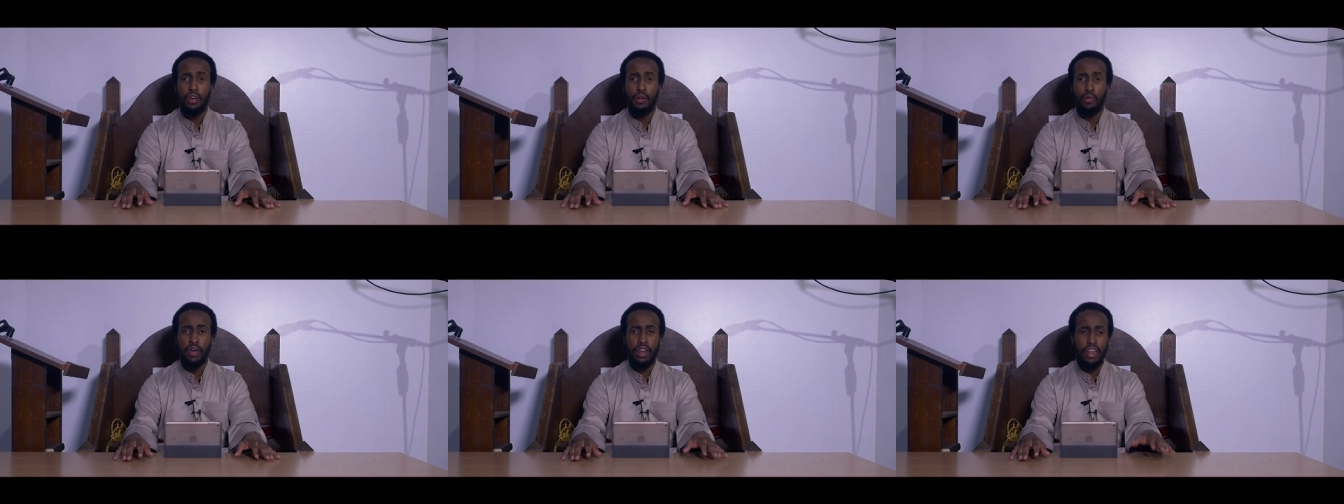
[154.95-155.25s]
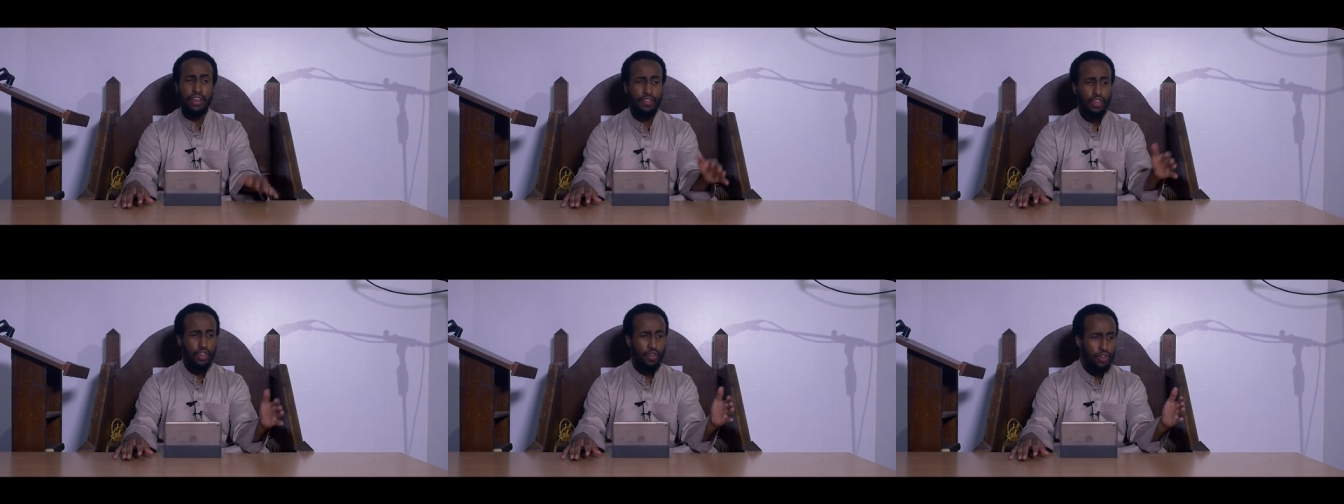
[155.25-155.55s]

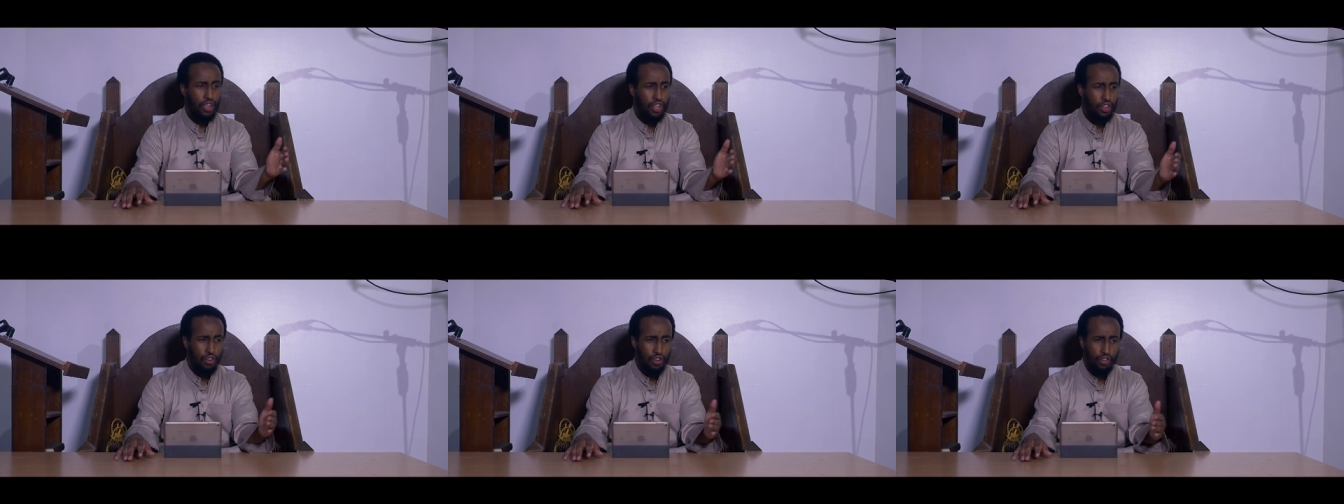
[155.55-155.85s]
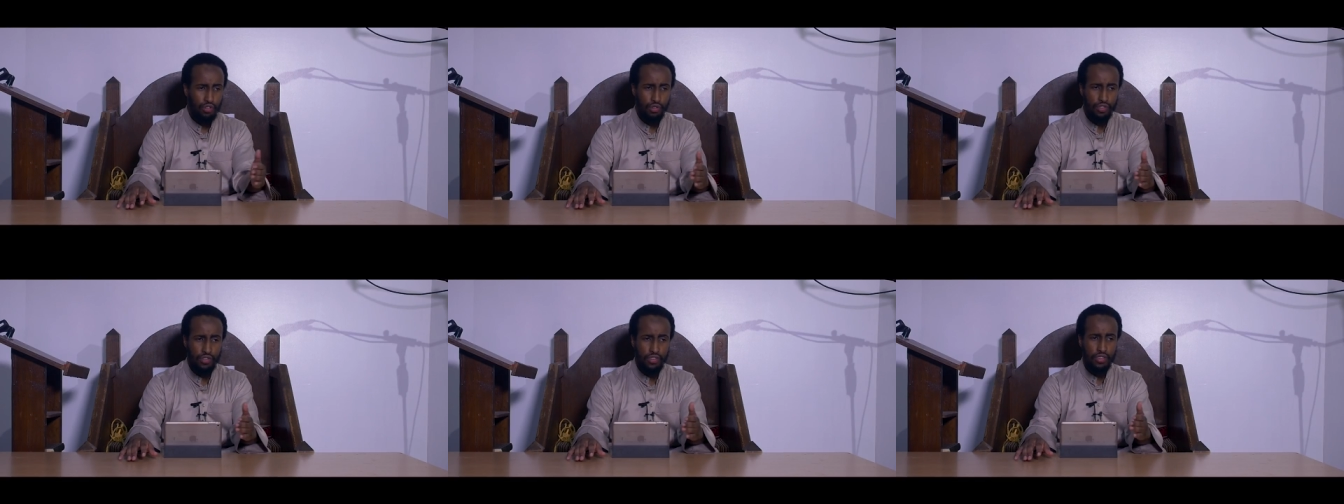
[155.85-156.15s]
Whenever you read your
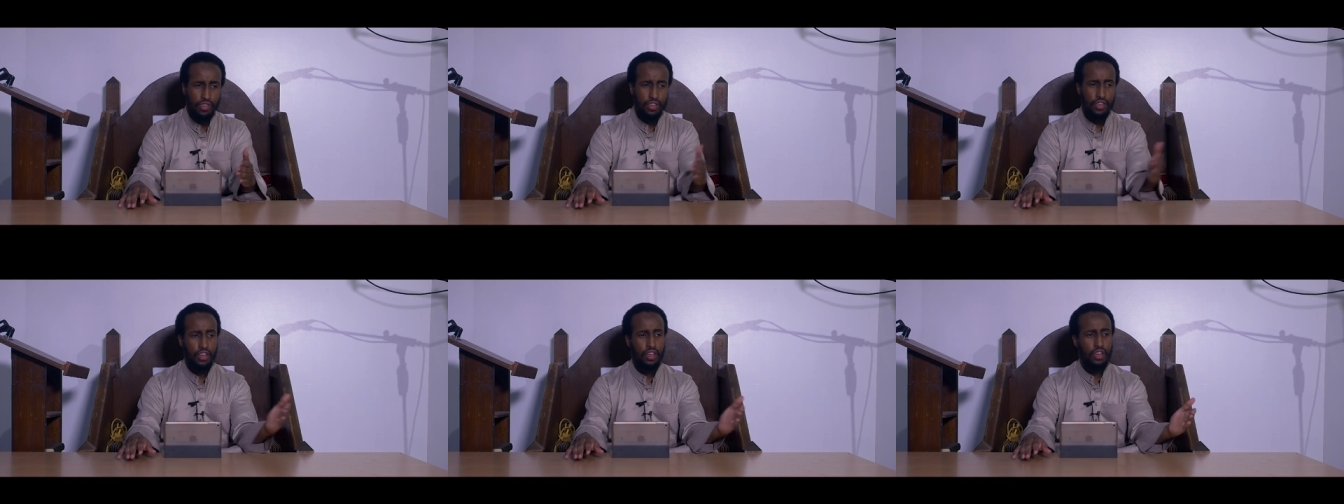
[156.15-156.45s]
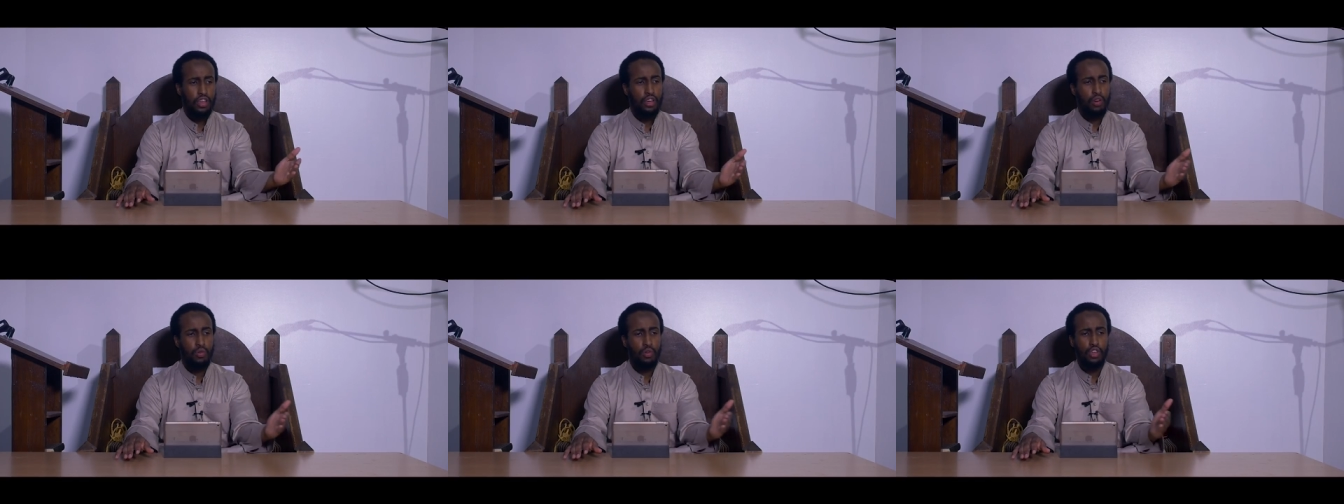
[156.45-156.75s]
juz,
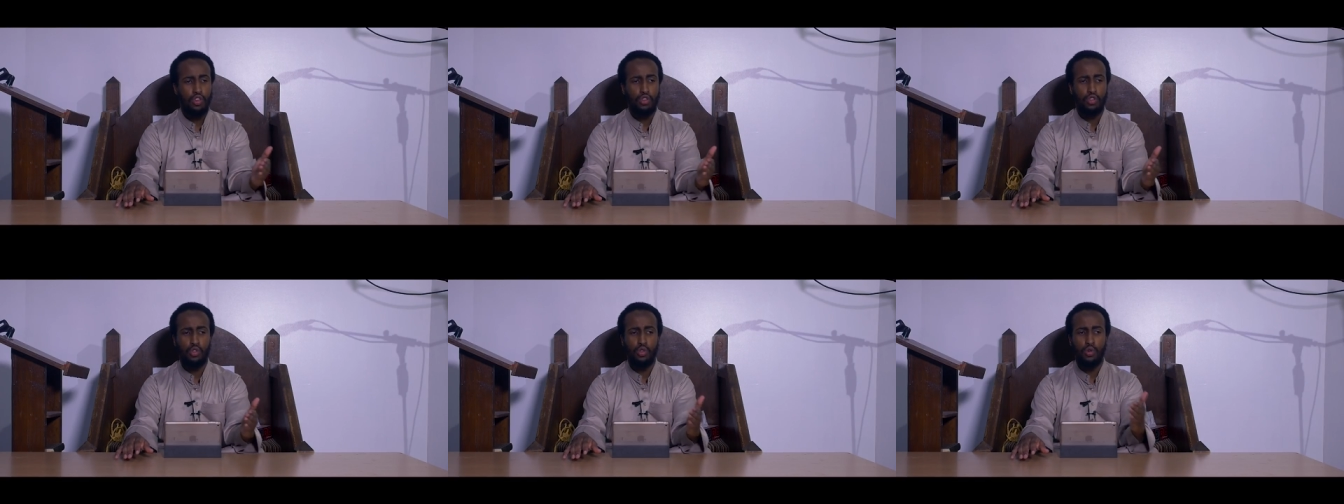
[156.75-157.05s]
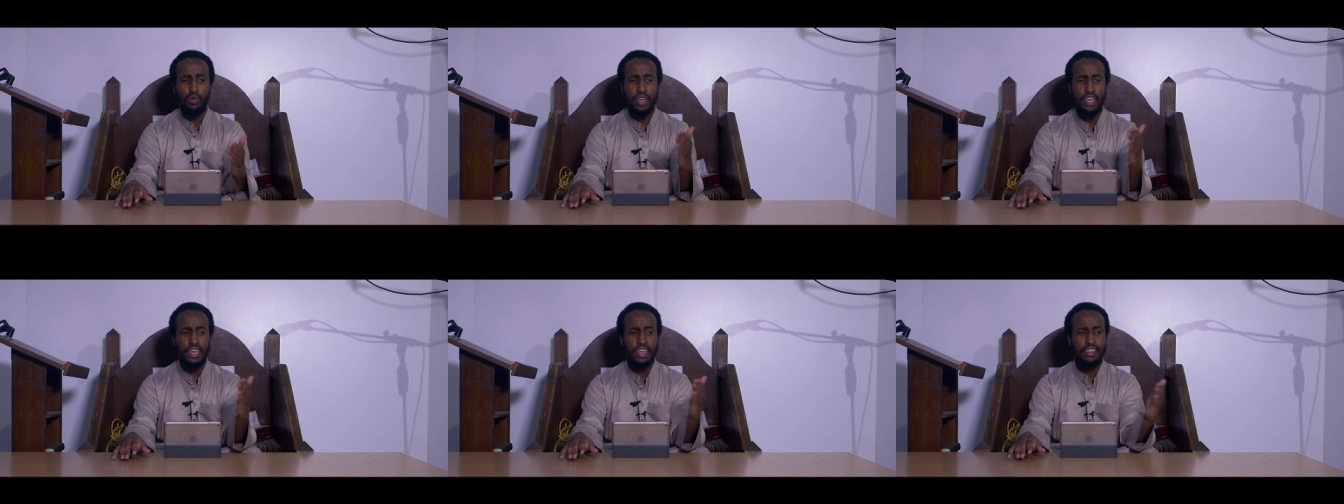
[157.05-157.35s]
what you
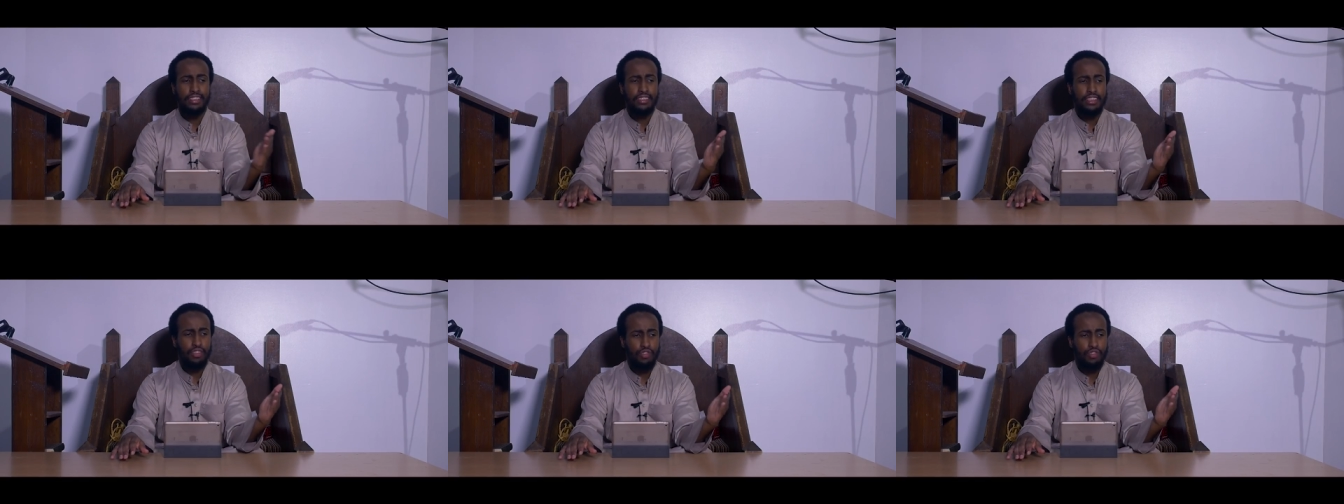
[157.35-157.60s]
do is